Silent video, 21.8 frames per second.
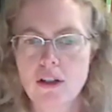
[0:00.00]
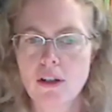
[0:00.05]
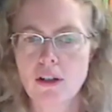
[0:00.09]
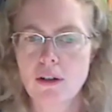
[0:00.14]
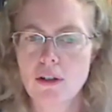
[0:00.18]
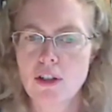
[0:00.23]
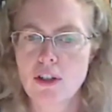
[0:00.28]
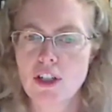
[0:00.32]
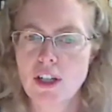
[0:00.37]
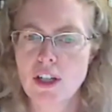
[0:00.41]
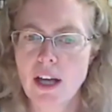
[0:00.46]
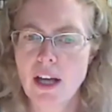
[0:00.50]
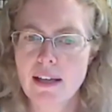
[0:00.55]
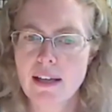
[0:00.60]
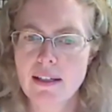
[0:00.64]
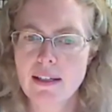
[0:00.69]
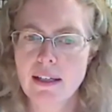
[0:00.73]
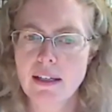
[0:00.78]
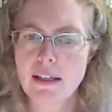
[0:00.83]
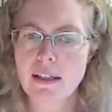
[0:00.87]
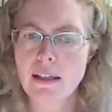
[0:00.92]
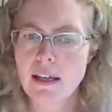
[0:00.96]
Church as
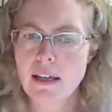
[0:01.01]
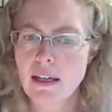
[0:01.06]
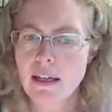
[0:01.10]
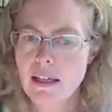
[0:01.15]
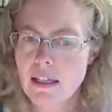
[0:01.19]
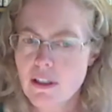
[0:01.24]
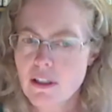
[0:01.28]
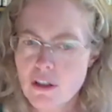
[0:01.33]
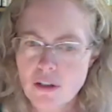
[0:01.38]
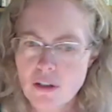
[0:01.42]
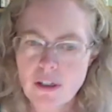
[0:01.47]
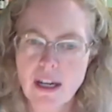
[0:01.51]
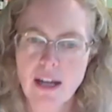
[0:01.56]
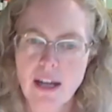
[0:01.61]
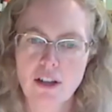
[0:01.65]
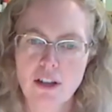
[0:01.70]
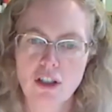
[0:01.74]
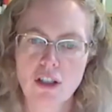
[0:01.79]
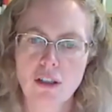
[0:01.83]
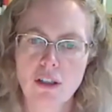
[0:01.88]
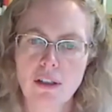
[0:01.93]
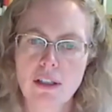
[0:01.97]
an
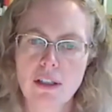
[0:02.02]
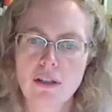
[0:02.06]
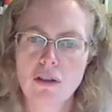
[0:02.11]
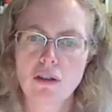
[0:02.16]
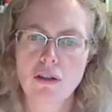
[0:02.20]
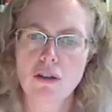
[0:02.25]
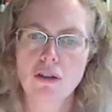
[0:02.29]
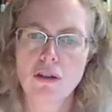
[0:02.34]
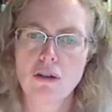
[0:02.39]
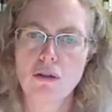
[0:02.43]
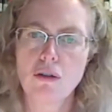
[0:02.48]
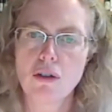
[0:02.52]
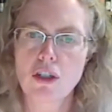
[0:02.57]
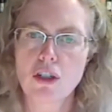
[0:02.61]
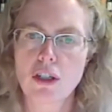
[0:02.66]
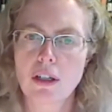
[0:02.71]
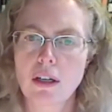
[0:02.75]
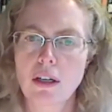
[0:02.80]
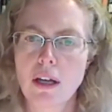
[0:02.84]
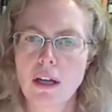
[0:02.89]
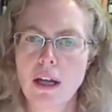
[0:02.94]
international institution.